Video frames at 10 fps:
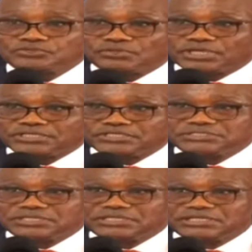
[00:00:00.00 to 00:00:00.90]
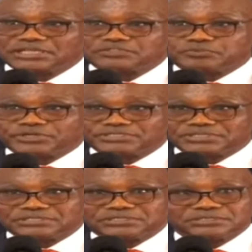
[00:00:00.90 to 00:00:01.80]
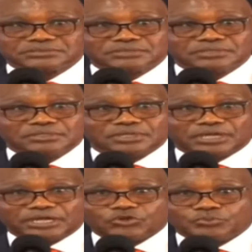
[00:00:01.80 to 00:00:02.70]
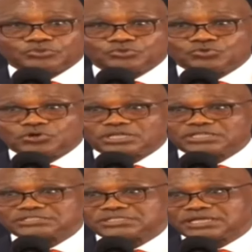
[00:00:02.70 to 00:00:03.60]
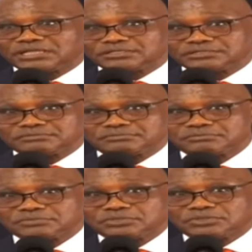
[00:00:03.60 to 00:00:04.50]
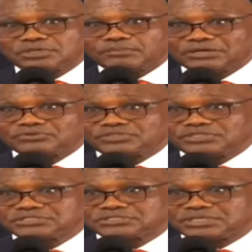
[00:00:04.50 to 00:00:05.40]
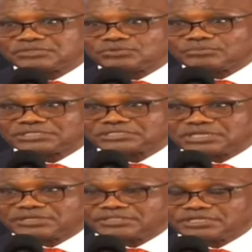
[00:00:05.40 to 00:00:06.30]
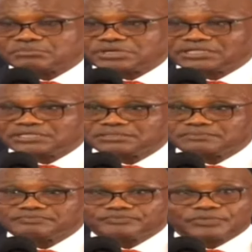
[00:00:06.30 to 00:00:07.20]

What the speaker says: So the Kisii leaders present, I hope you do understand about this, and we must carry that burden.